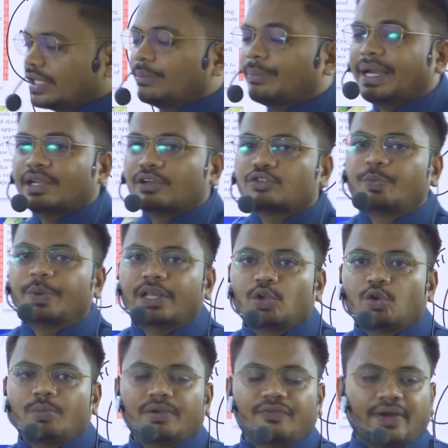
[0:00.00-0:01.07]
in biosphere you
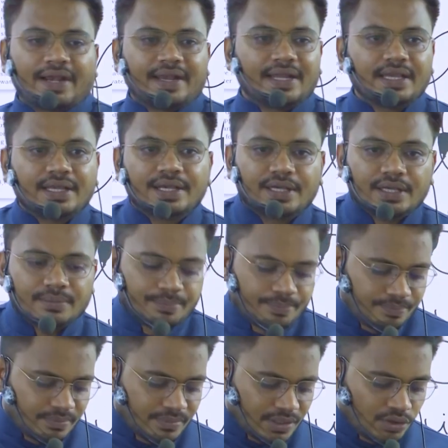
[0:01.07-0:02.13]
will be finding
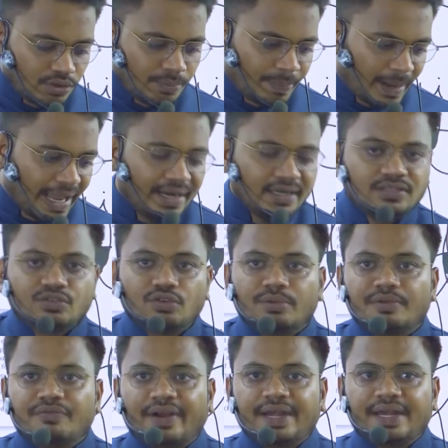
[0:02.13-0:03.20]
plants, you will
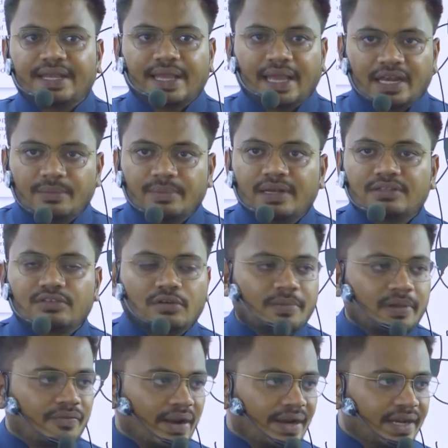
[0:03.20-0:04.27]
be finding animals, you will
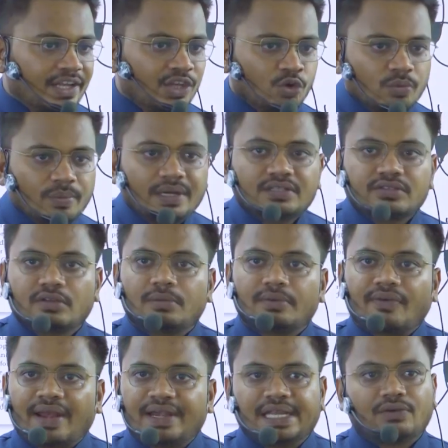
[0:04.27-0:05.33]
be finding humans, you will be
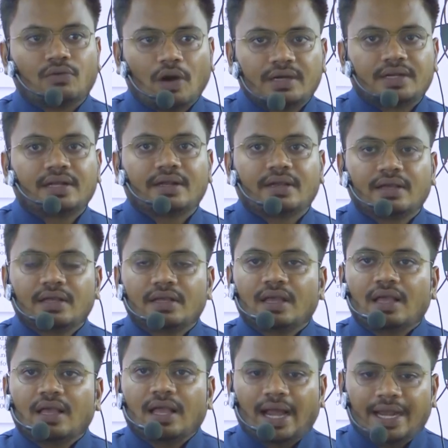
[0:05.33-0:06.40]
finding water,
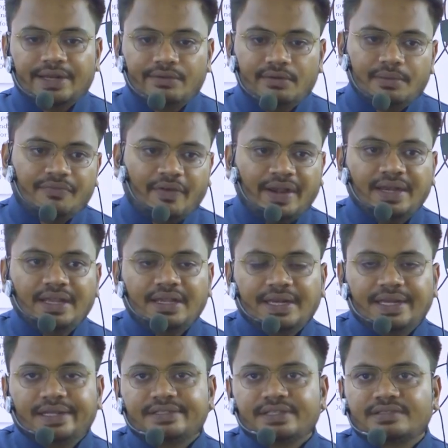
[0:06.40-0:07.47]
and you will be finding
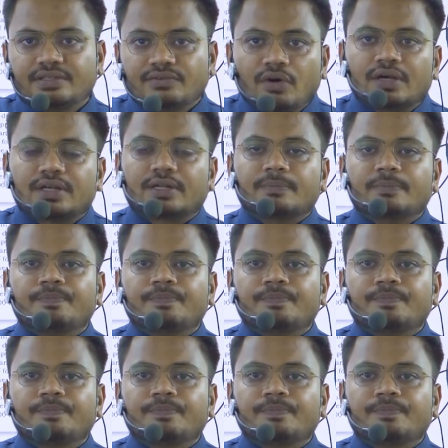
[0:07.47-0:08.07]
creatures in water.